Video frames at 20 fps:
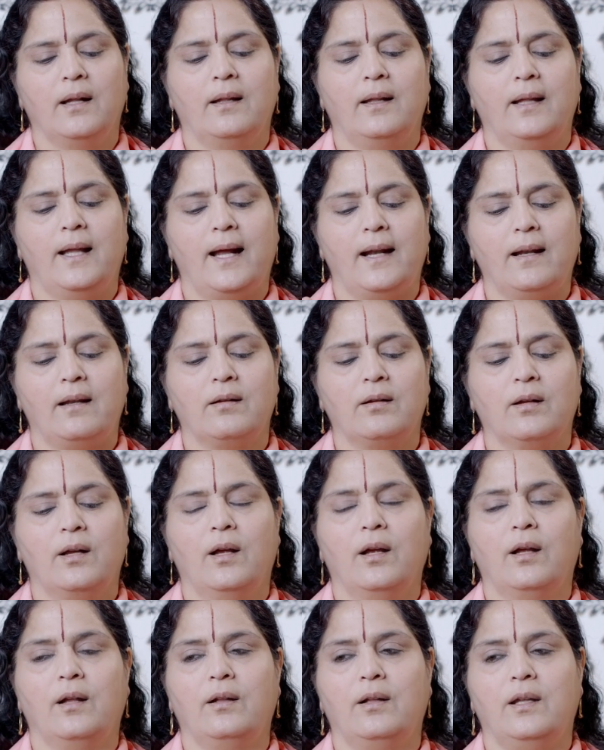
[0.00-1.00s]
that
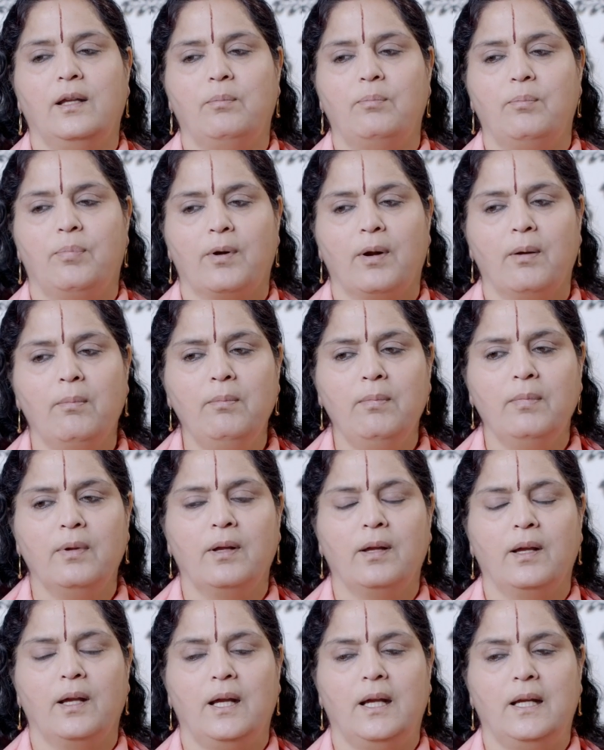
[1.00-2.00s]
the
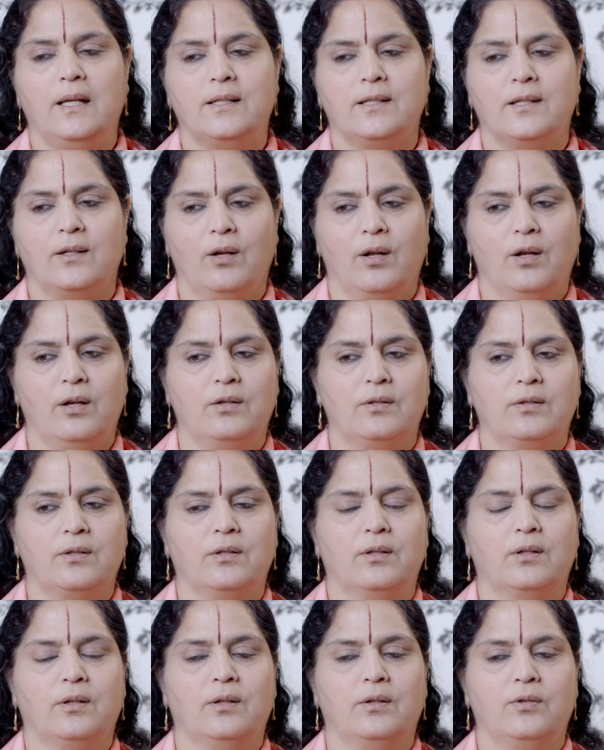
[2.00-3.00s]
Brahm is not
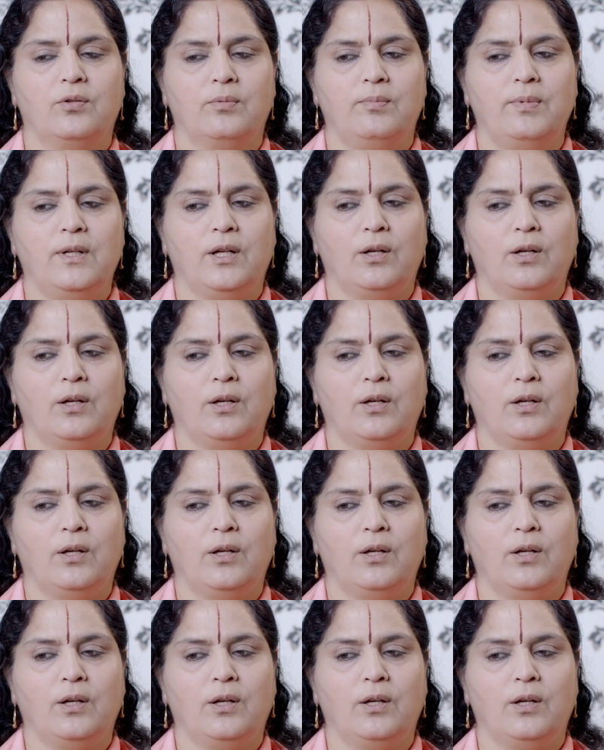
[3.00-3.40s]
to be